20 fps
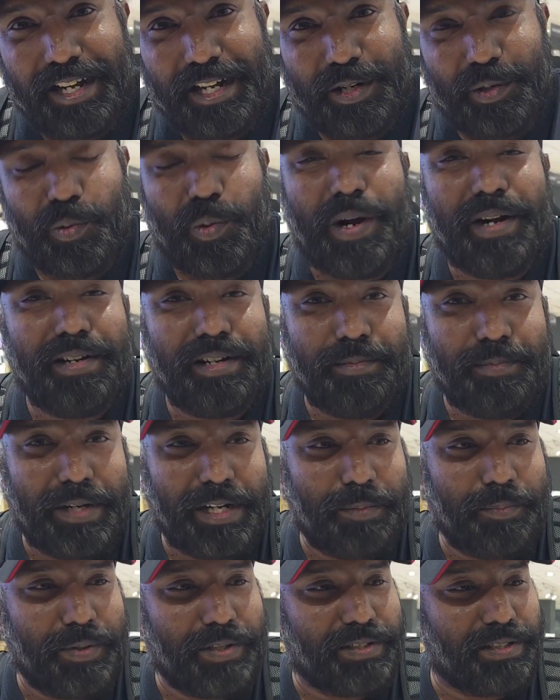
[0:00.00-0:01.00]
200
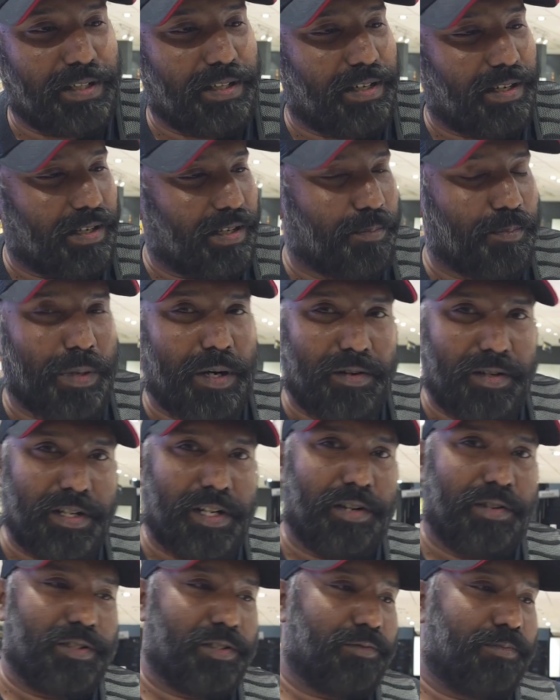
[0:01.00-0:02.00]
megapixel
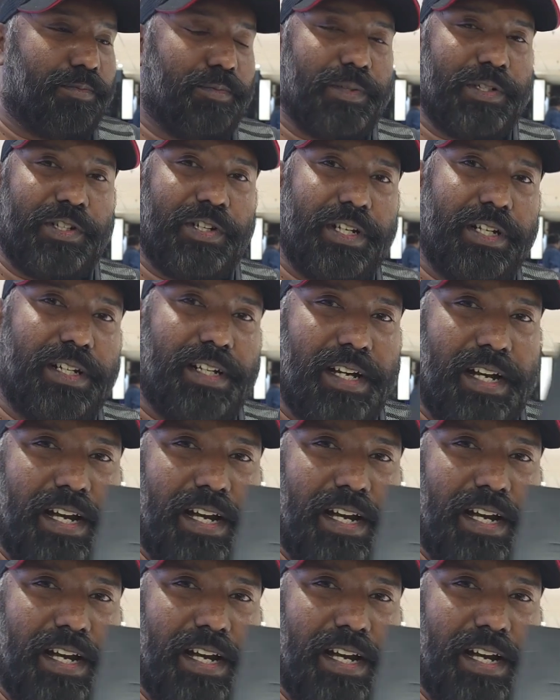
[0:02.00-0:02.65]
powerhouse of machine,